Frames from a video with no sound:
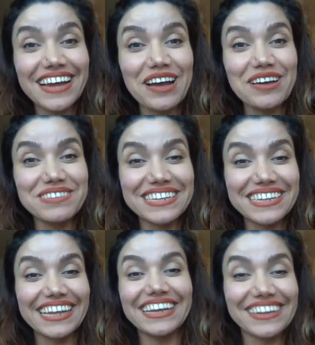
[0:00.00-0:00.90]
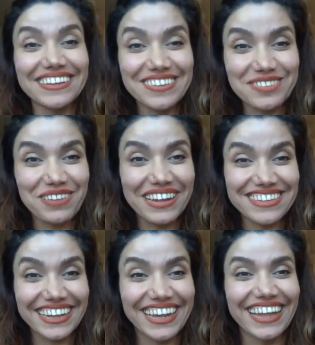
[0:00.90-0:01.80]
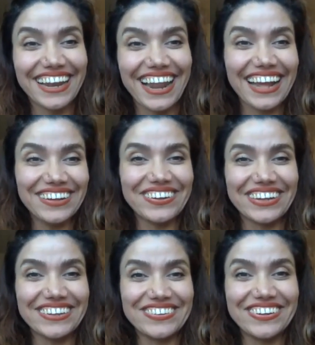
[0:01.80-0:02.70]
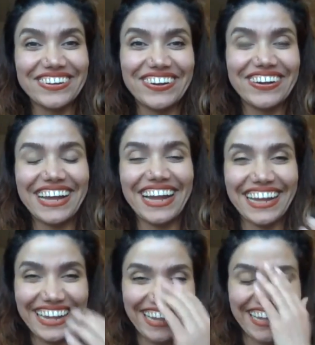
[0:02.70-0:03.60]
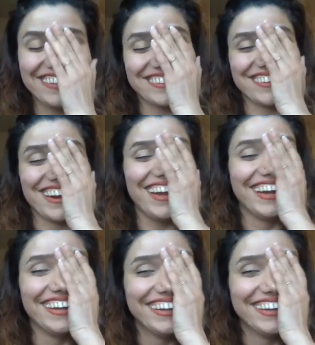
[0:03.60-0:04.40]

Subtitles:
I mean, English is my second language, extra.